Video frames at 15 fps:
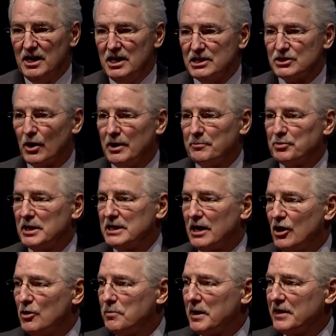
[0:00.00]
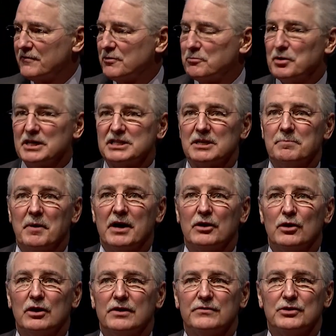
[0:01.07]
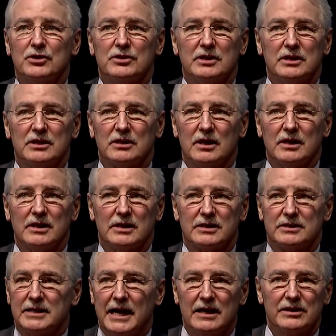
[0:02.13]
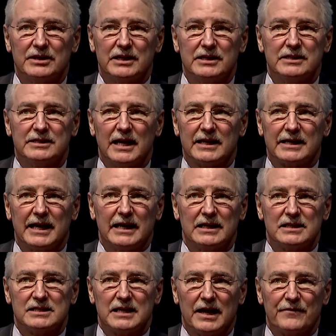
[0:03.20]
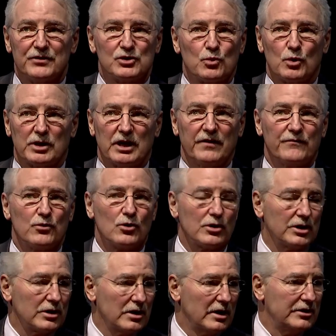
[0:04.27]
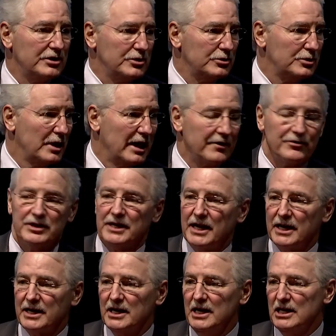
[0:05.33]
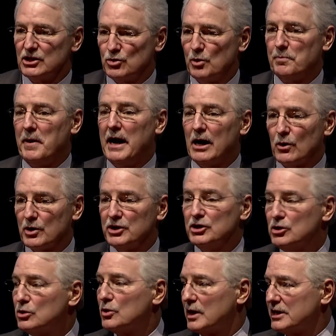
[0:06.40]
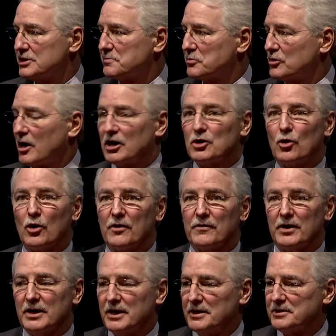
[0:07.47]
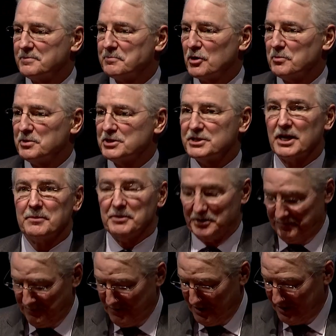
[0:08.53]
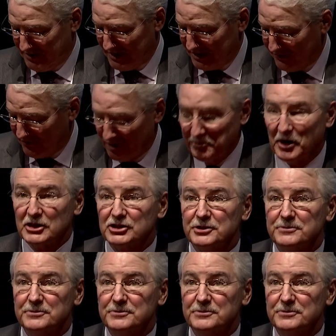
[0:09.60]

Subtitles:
So I hope I've impressed upon all of you the talented, dedicated staff is working for you every day to empower you as per our core purpose statement. Thank you very much.